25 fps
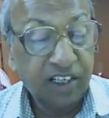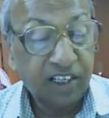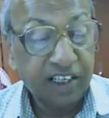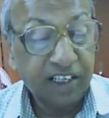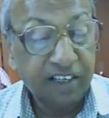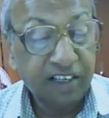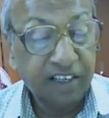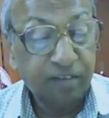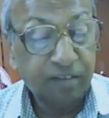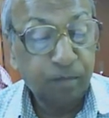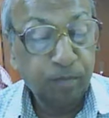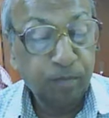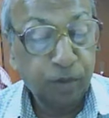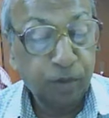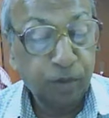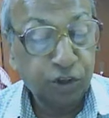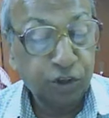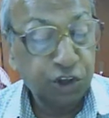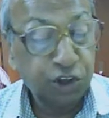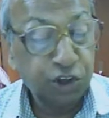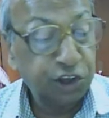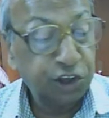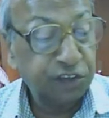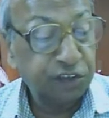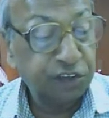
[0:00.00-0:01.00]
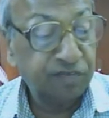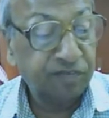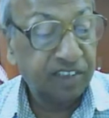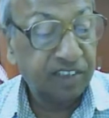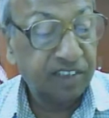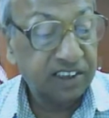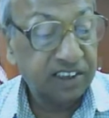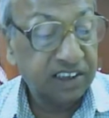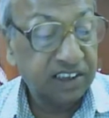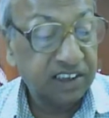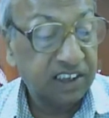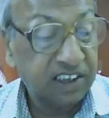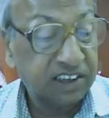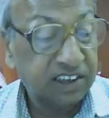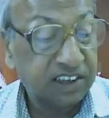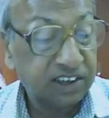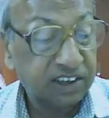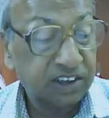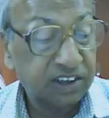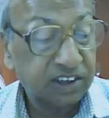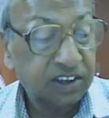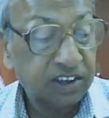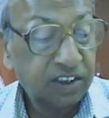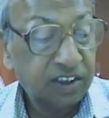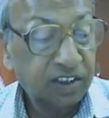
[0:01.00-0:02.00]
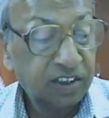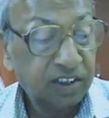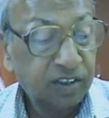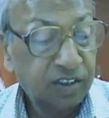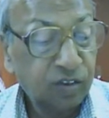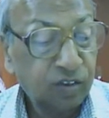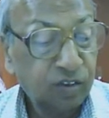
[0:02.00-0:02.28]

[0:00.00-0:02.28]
will give positive results